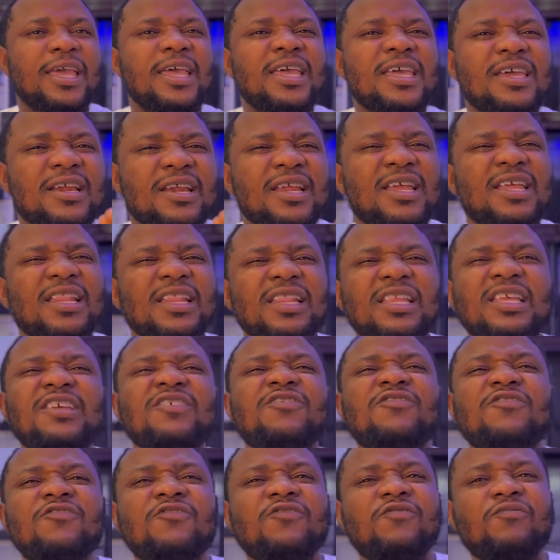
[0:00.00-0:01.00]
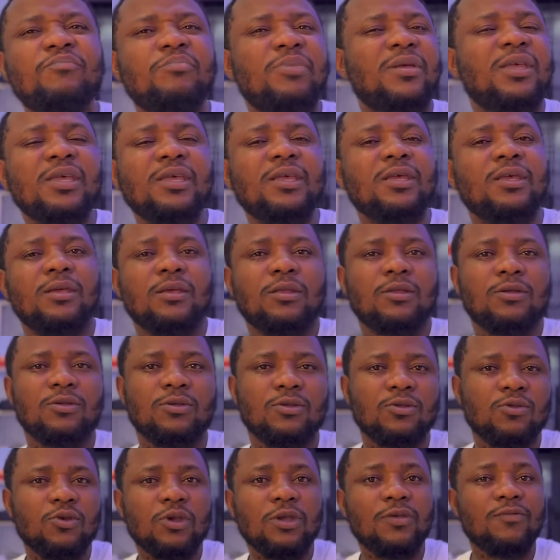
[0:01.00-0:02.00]
A relief pill,
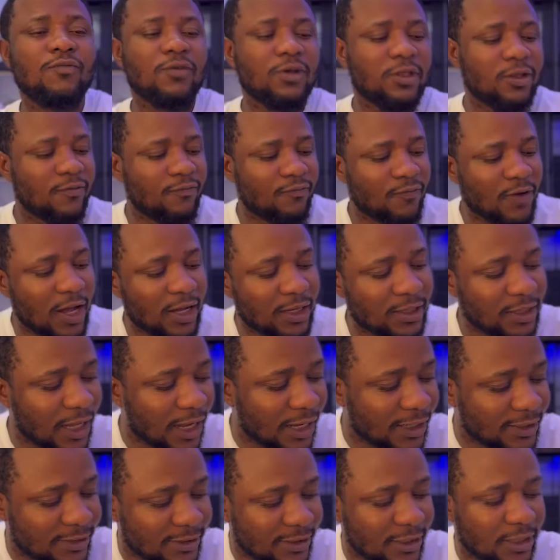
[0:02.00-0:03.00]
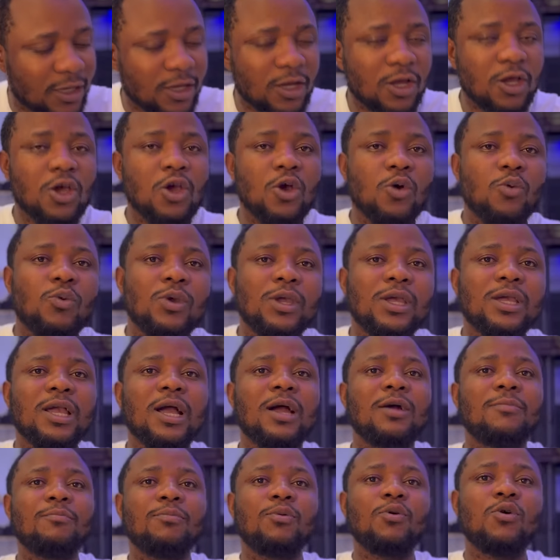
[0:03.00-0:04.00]
knowing for the fact that we
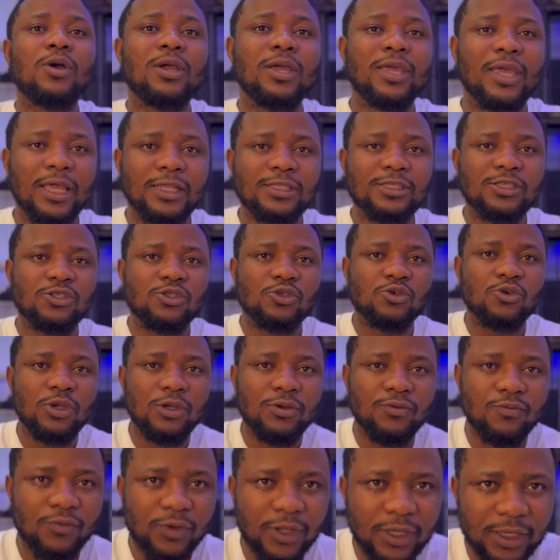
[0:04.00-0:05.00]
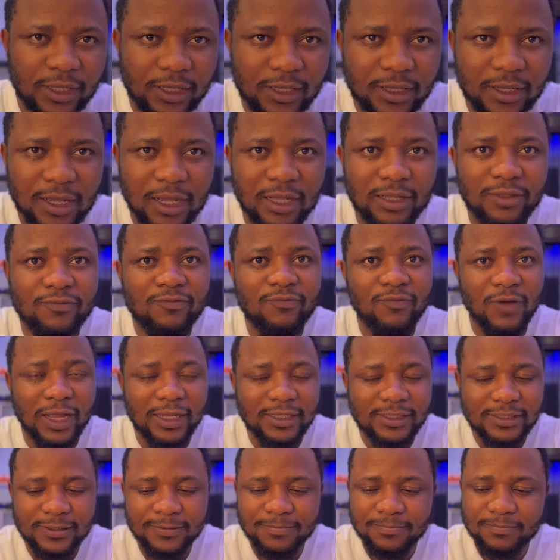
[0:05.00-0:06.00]
can both get into a ring and
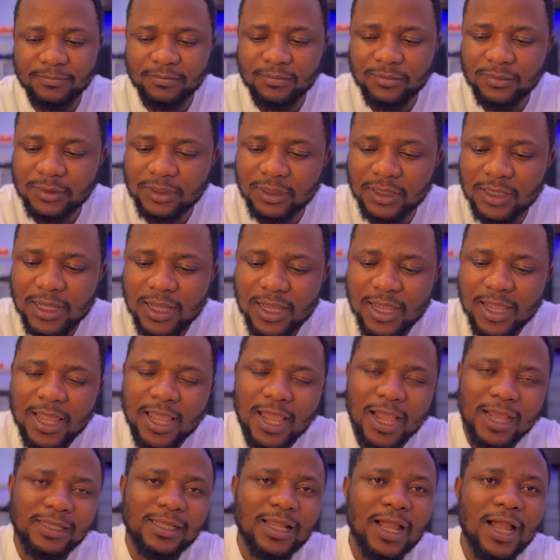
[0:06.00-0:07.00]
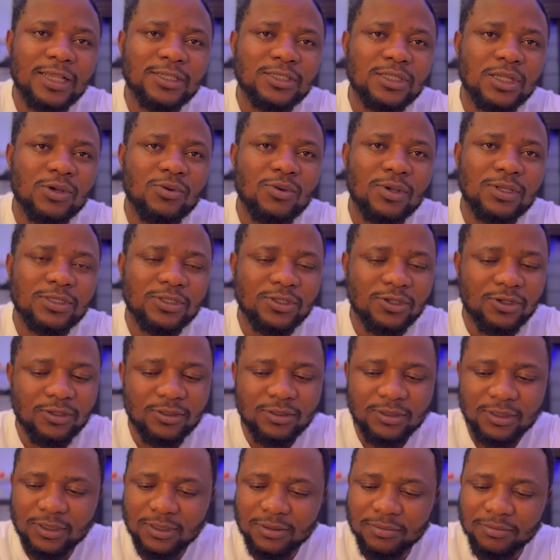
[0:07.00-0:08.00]
fight. And I asked the
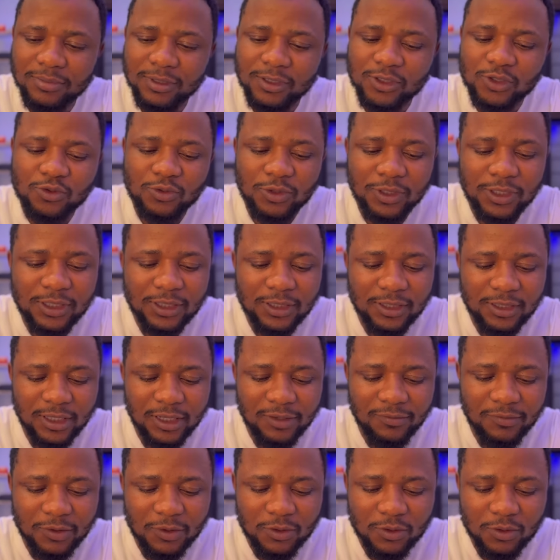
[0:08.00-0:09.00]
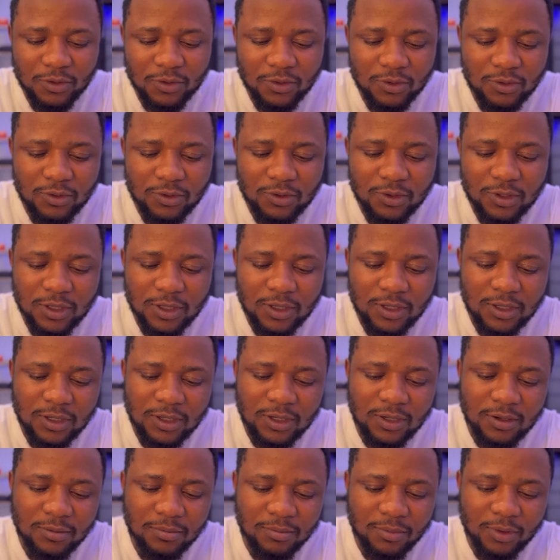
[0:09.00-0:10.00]
question between Davido,
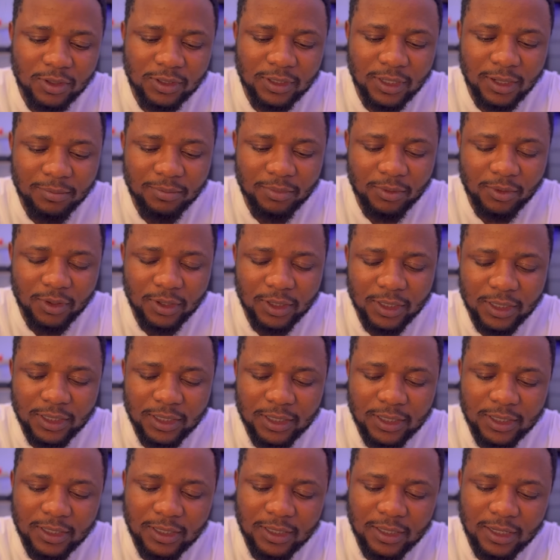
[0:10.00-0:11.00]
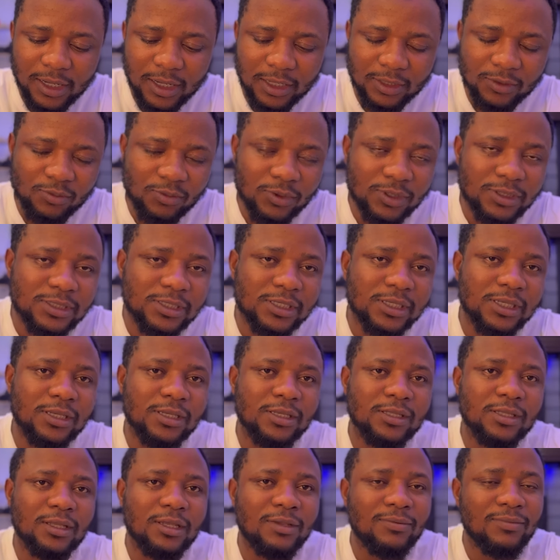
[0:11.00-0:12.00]
Burna Boy, and
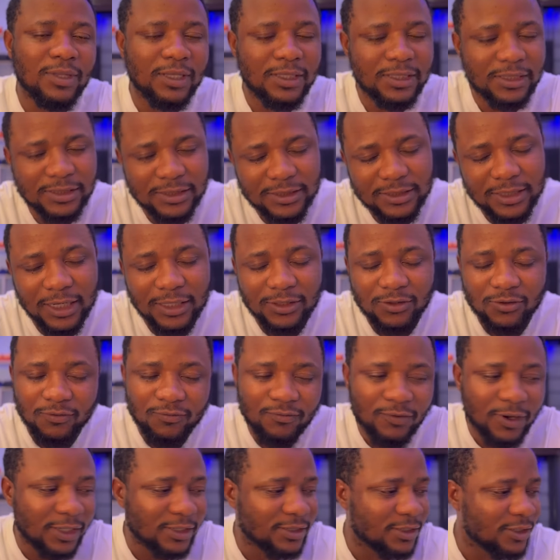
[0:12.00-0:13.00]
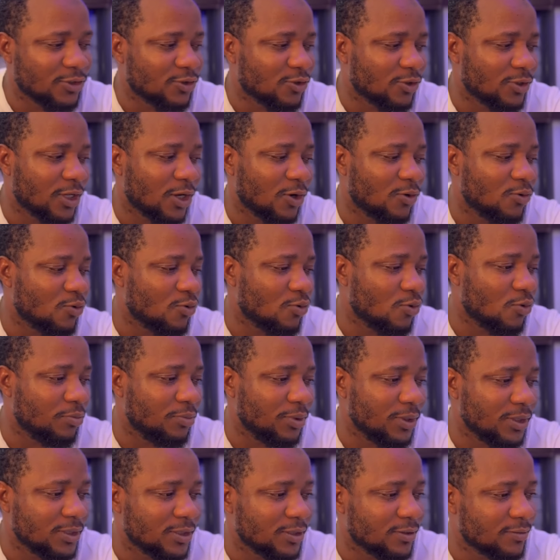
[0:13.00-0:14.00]
Whiskey, if they decide to fight each other, who will
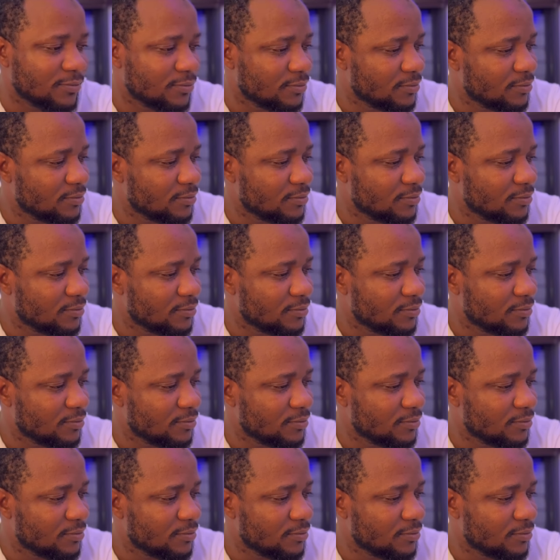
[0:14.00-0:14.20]
beat?